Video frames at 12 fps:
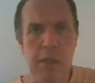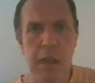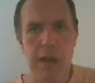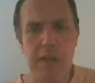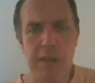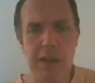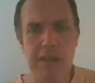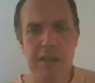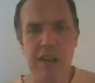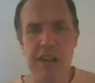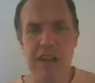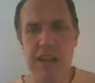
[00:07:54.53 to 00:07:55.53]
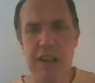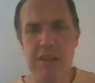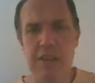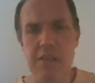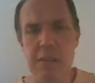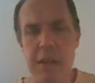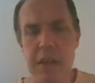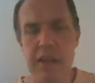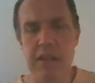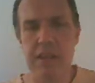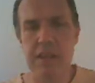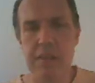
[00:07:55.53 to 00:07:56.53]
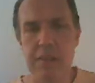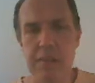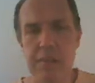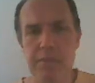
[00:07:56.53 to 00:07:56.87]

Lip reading: having a dedicated space,